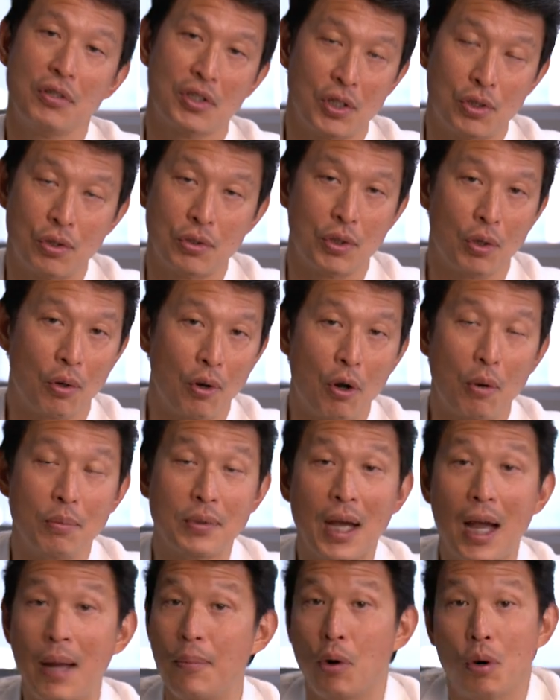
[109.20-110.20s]
such as your home
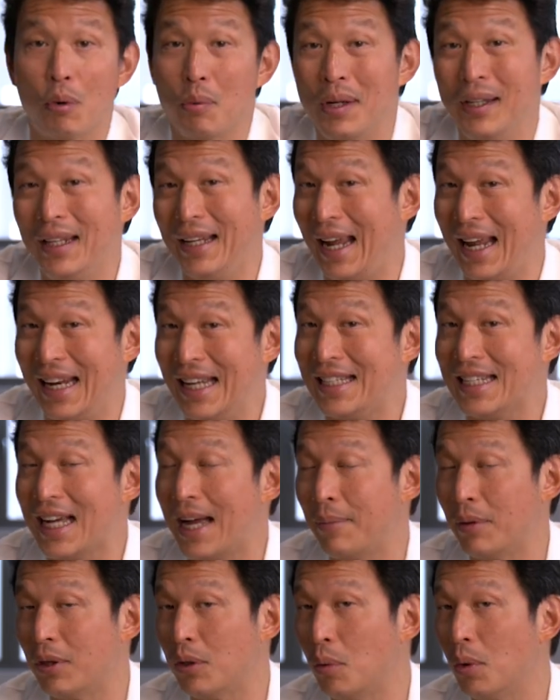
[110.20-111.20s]
time, or really any
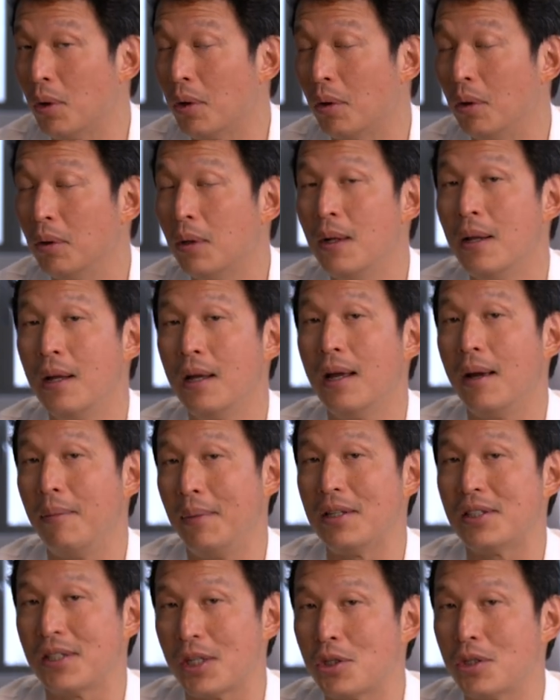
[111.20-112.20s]
time in the world, I
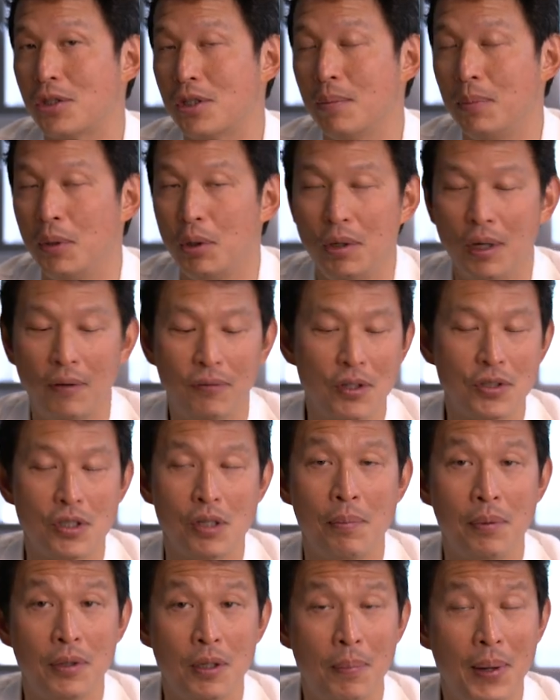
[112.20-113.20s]
mean, such as the beauty of this
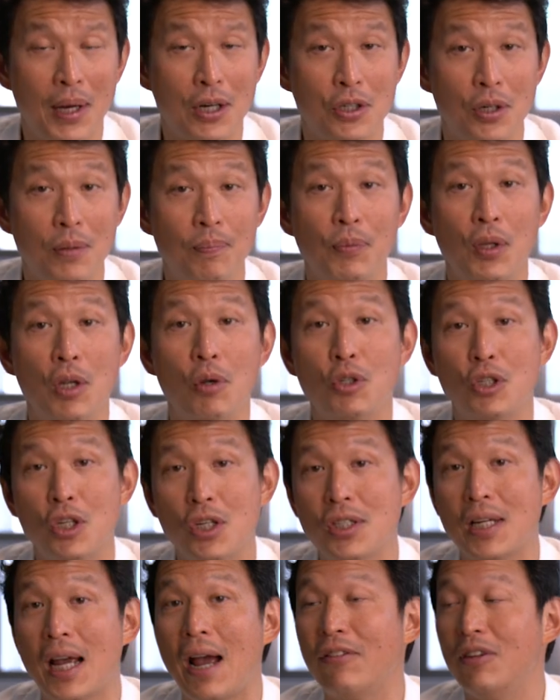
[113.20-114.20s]
depiction, you
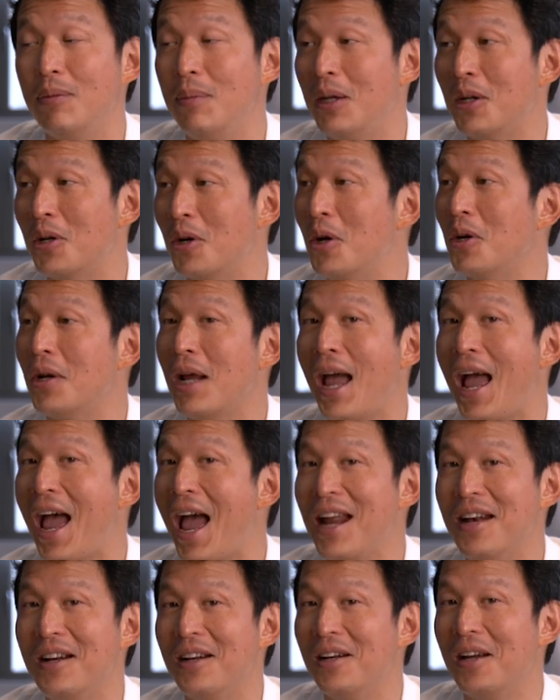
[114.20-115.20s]
just have to be good
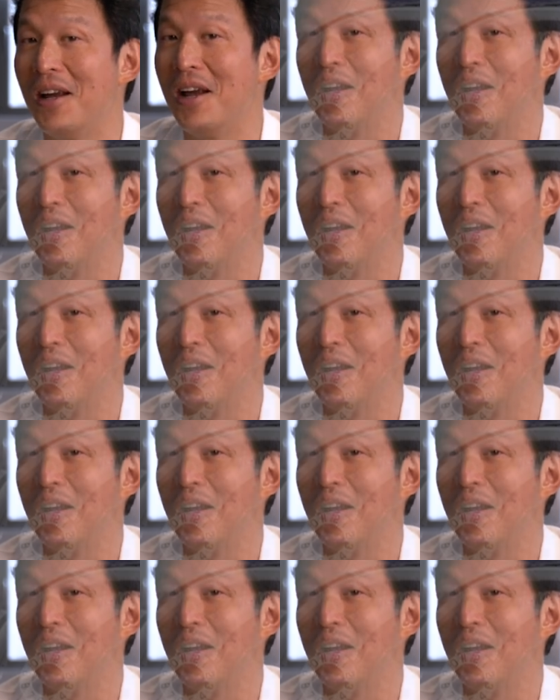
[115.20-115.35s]
at